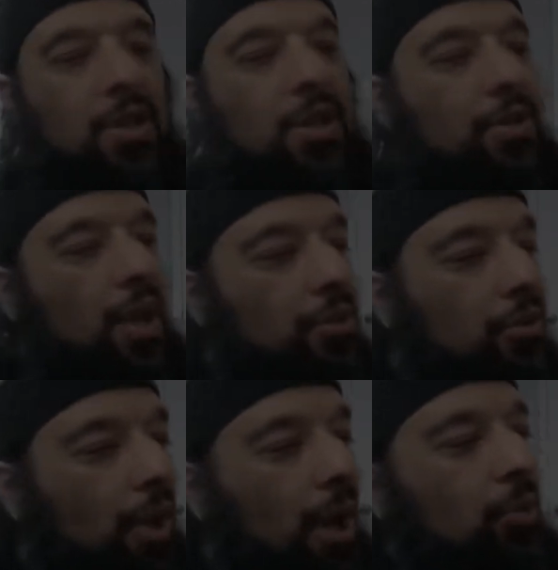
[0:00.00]
And then on the
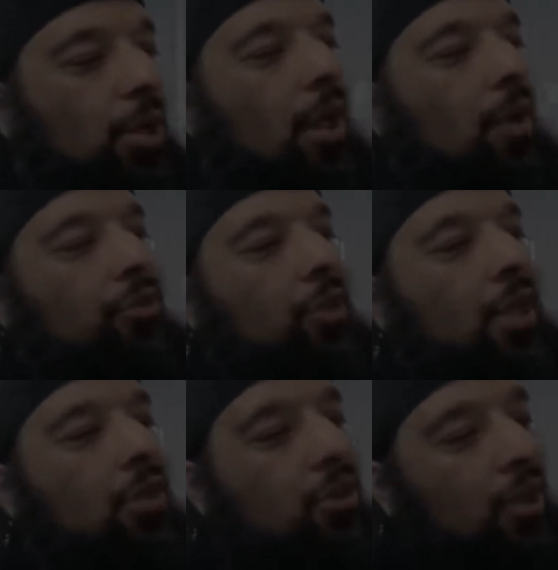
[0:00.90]
other side, when it comes
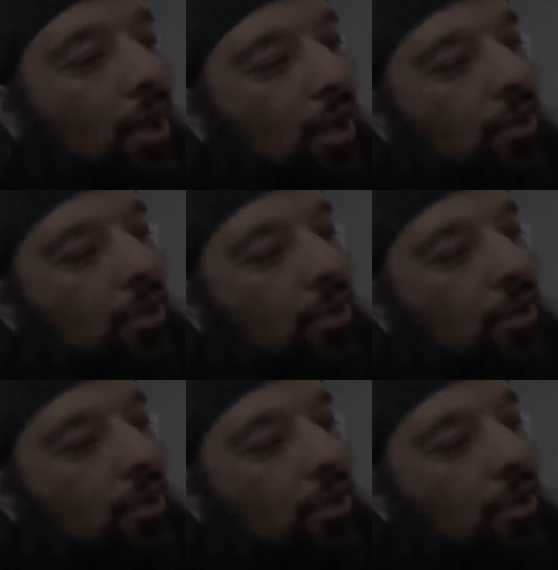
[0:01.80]
to this,